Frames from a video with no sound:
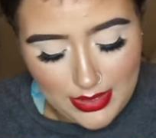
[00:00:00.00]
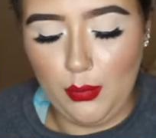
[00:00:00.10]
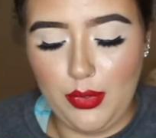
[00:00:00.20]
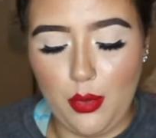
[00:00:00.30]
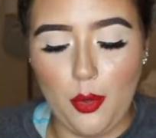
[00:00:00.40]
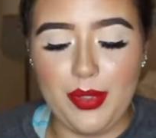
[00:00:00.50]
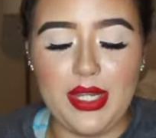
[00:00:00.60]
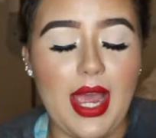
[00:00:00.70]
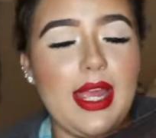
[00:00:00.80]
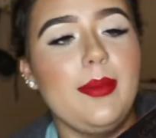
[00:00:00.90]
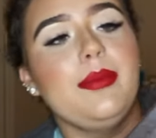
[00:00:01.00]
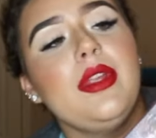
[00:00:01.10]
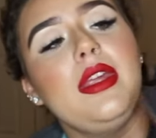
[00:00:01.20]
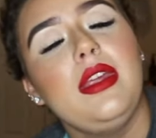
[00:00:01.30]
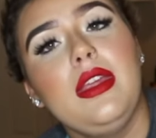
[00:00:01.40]
when you open it, I'm
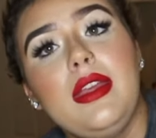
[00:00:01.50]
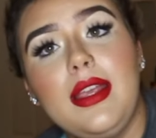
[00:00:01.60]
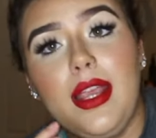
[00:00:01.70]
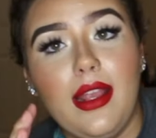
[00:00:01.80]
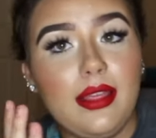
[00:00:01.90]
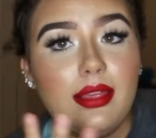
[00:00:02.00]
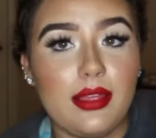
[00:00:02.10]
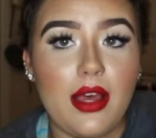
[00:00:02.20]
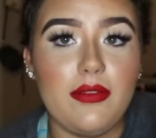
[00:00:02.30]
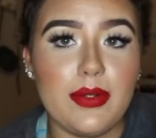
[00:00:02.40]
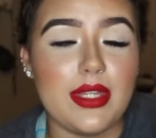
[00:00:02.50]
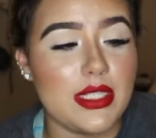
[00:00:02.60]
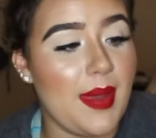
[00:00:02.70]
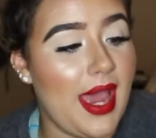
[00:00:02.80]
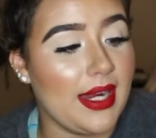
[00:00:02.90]
in love with
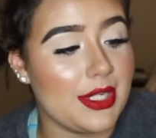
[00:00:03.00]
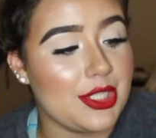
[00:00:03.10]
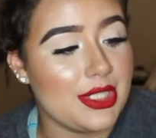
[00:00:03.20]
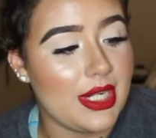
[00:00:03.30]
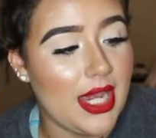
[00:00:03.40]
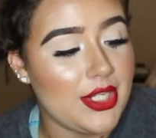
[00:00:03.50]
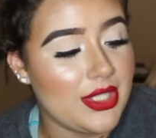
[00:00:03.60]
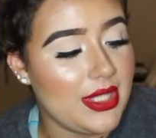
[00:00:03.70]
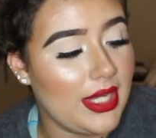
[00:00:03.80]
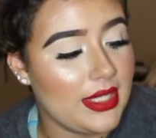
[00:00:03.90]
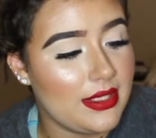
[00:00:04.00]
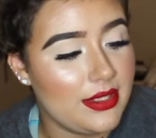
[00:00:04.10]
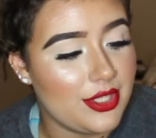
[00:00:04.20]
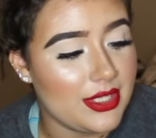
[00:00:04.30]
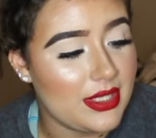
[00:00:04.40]
this packaging. I just think
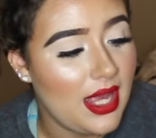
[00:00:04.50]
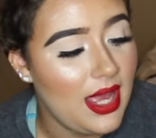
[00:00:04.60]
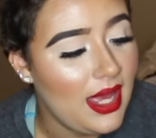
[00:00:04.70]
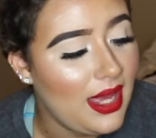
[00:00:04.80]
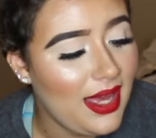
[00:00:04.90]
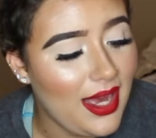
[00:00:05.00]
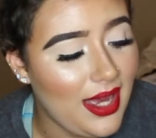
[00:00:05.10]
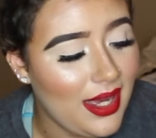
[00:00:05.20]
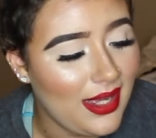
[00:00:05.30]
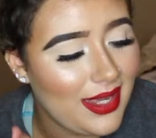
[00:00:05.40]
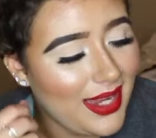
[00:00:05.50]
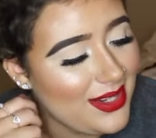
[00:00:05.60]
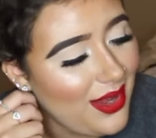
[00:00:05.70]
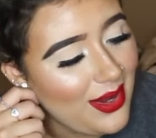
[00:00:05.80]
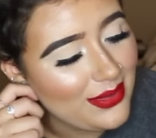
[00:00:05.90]
it's just,
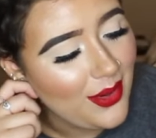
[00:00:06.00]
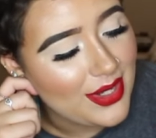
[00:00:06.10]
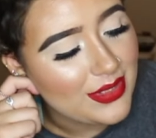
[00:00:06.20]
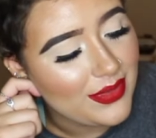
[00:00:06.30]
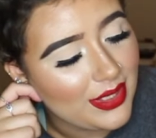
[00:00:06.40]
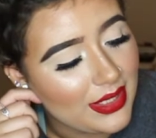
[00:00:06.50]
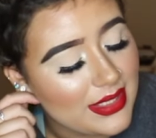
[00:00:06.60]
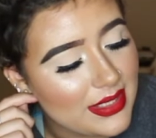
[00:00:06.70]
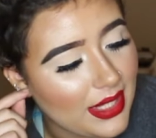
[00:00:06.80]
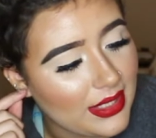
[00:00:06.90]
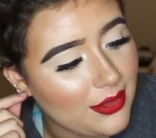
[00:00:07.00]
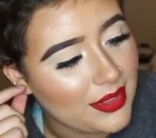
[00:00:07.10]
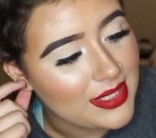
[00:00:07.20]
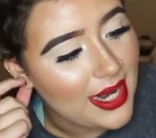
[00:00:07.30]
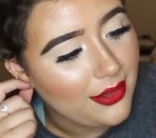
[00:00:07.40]
I don't know, I just feel like it's like, you
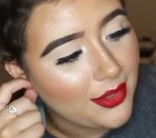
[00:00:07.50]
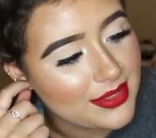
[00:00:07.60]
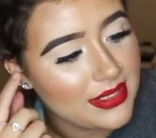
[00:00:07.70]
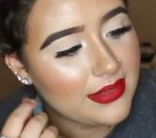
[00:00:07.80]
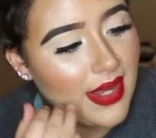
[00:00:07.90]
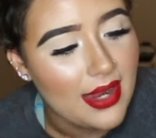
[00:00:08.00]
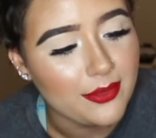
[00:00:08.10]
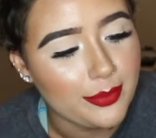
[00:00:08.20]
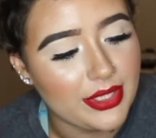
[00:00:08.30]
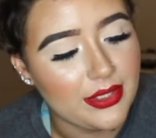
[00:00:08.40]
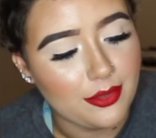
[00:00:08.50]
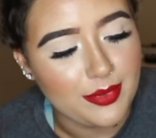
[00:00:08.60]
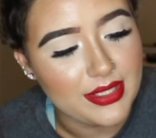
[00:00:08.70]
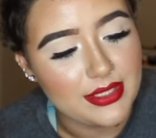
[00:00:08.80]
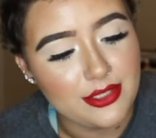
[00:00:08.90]
could tell there was a lot of effort put into it
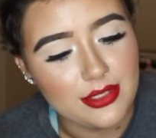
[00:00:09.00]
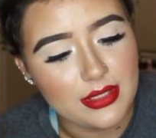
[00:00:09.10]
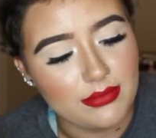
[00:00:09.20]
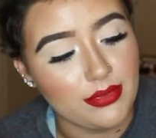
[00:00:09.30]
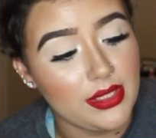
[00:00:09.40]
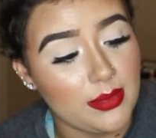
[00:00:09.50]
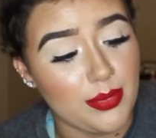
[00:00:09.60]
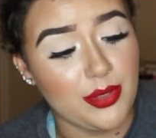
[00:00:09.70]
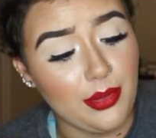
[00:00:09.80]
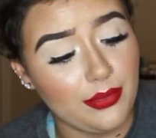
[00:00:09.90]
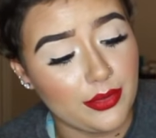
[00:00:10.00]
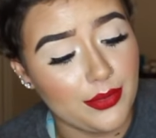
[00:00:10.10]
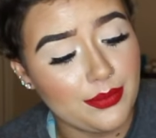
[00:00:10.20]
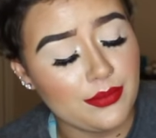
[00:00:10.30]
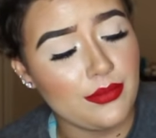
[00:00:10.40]
because it's just really
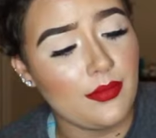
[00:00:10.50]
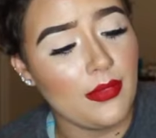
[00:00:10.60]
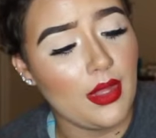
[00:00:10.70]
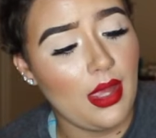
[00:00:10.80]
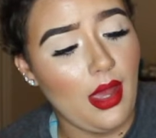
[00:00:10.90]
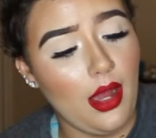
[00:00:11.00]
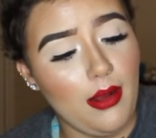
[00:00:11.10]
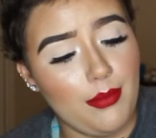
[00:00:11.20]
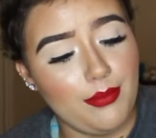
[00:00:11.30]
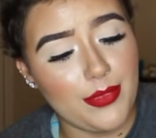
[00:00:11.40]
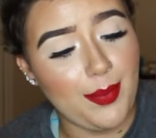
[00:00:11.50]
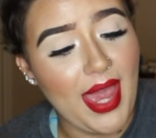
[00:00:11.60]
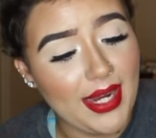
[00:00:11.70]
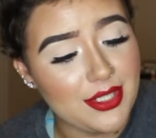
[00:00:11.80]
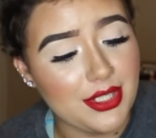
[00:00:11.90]
beautiful. The
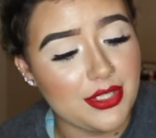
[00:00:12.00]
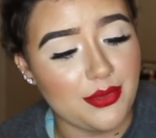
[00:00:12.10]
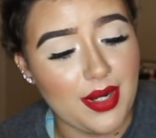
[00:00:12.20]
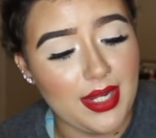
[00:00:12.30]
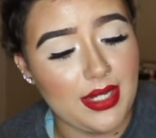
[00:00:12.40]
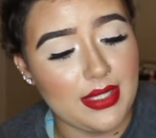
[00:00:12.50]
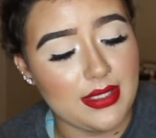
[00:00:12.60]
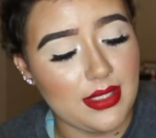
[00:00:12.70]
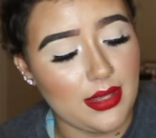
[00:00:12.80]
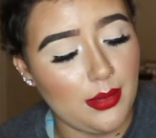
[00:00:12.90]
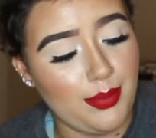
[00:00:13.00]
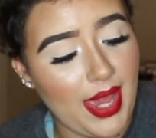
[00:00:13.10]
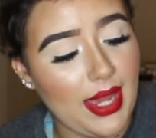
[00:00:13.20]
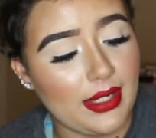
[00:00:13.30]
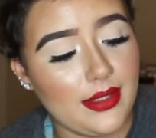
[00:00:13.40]
packaging is great. It's on the
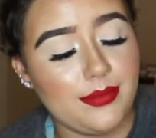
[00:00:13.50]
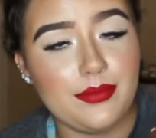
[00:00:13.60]
back,